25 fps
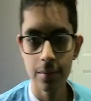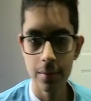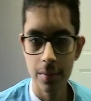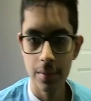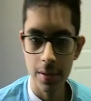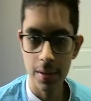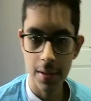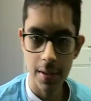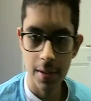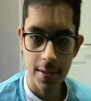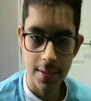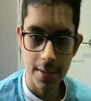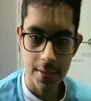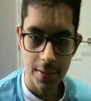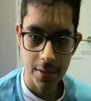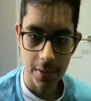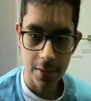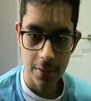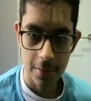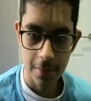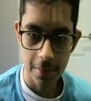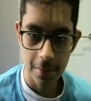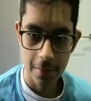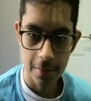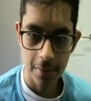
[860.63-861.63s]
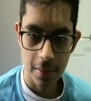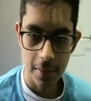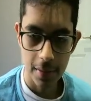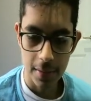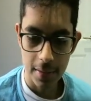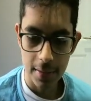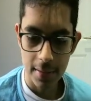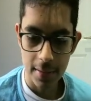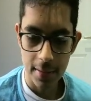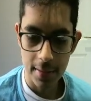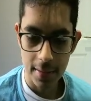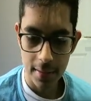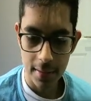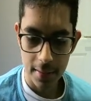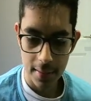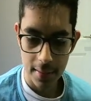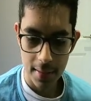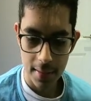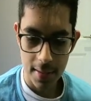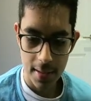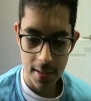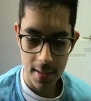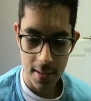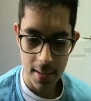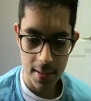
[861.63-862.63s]
Okay, so
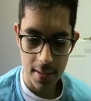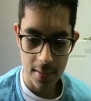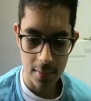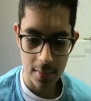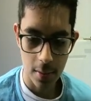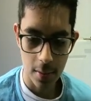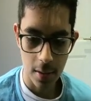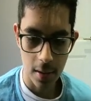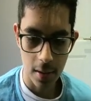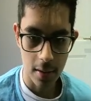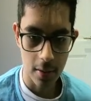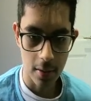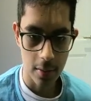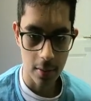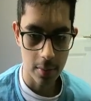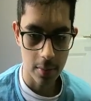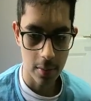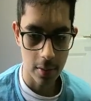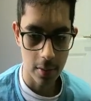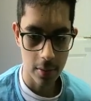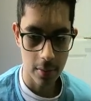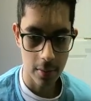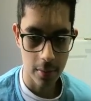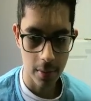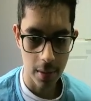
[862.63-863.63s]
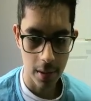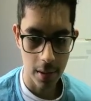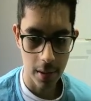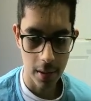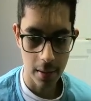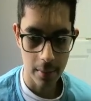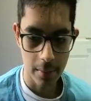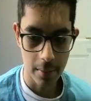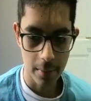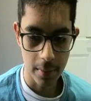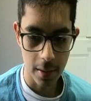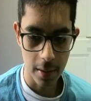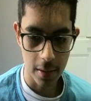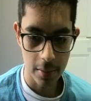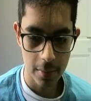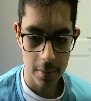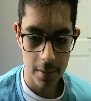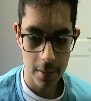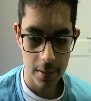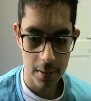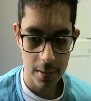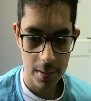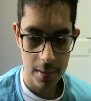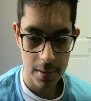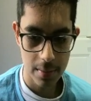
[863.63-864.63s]
this is what our program
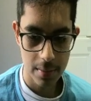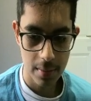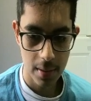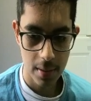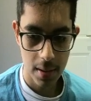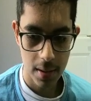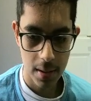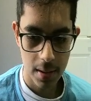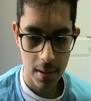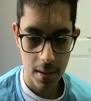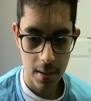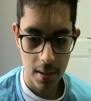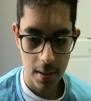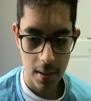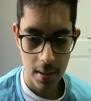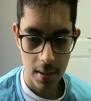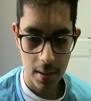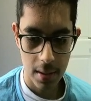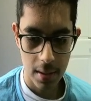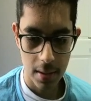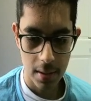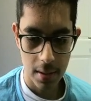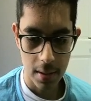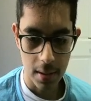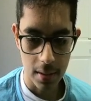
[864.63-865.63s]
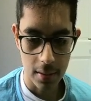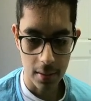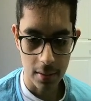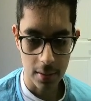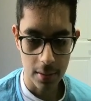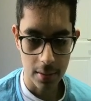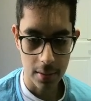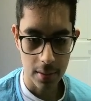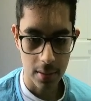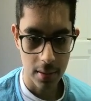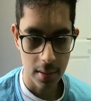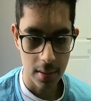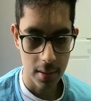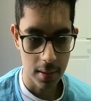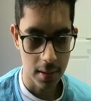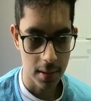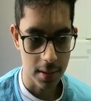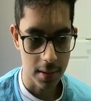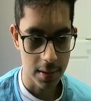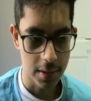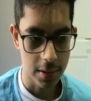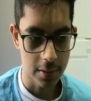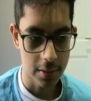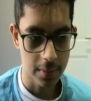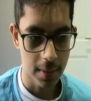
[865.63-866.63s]
outputs. Now
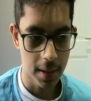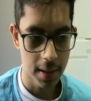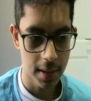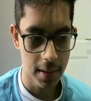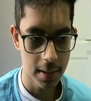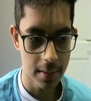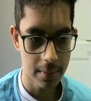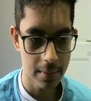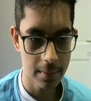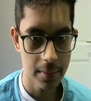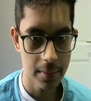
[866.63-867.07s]
let's go back.